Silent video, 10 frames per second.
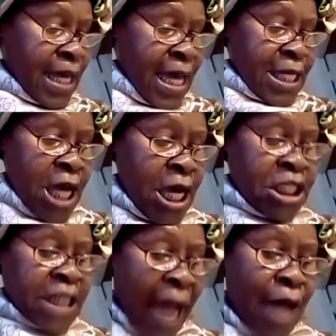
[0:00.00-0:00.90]
ye
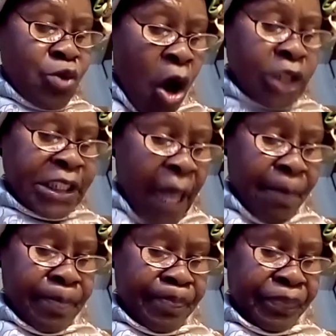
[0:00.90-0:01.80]
shall know
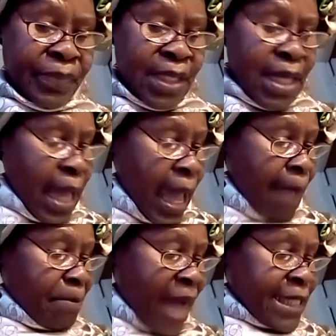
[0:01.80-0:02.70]
them, and
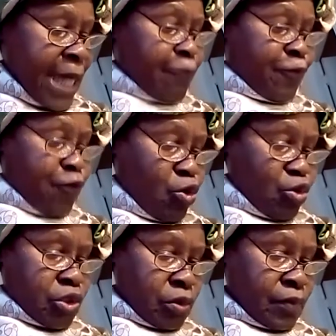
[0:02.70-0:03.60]
by their fruit
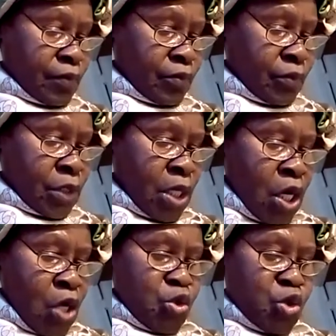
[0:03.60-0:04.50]

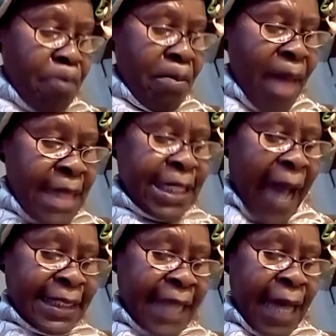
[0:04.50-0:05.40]
do men
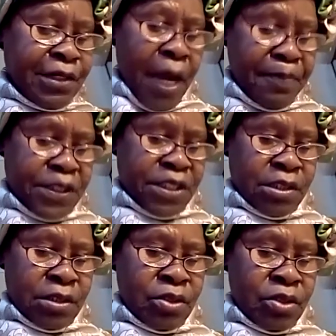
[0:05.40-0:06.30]
gather
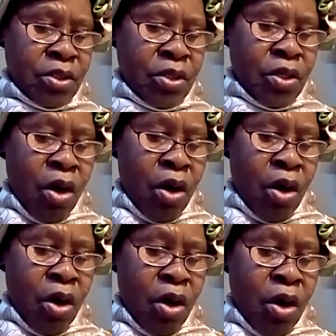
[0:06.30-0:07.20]
grapes,
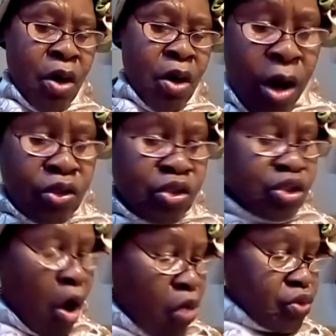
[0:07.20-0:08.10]
or
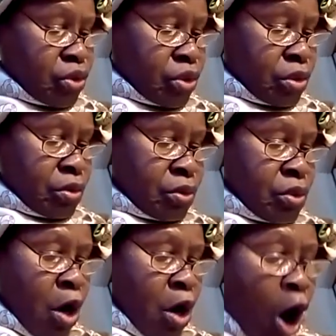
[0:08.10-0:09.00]
tongues,
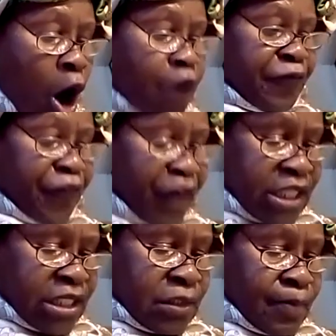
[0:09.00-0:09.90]
or
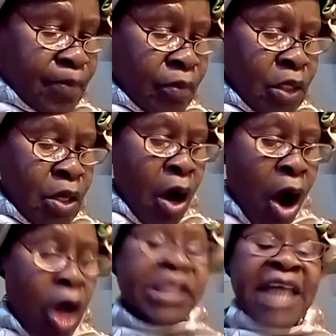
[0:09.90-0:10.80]
figs,
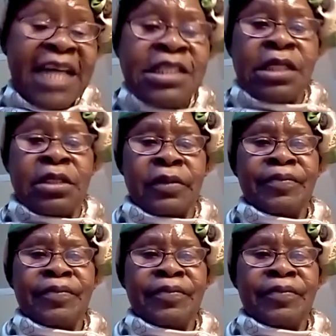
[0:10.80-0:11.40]
or tassel.